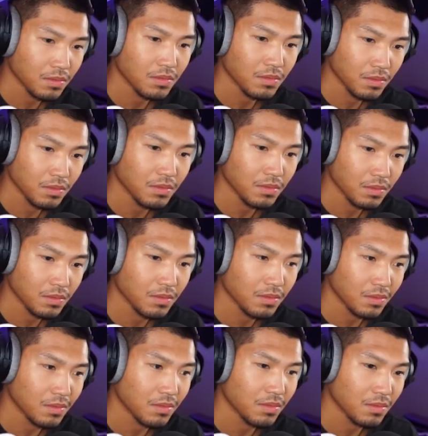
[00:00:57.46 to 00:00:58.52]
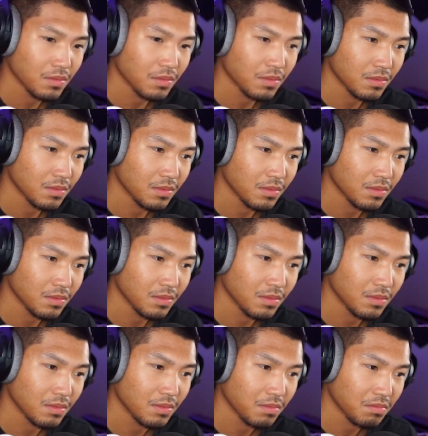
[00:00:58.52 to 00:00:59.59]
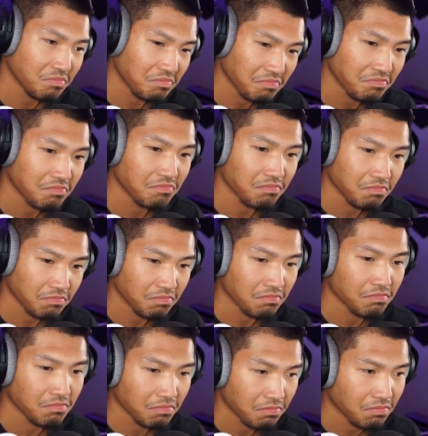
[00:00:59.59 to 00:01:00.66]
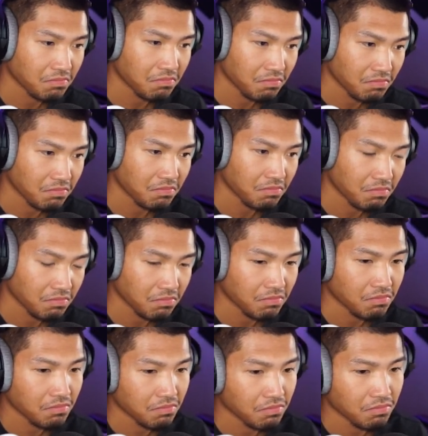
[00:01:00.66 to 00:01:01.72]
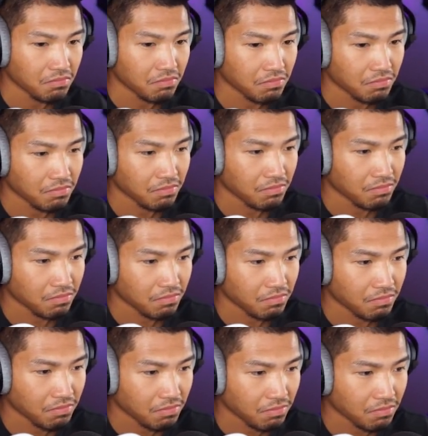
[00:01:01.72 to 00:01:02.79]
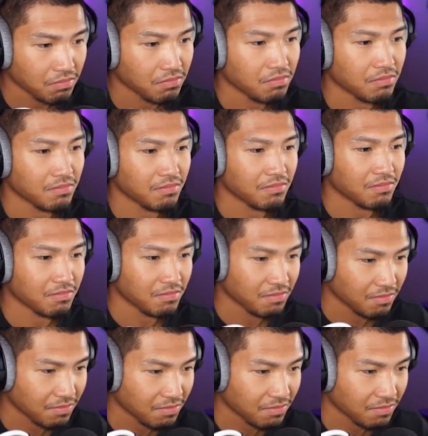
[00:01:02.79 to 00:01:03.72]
[no speech]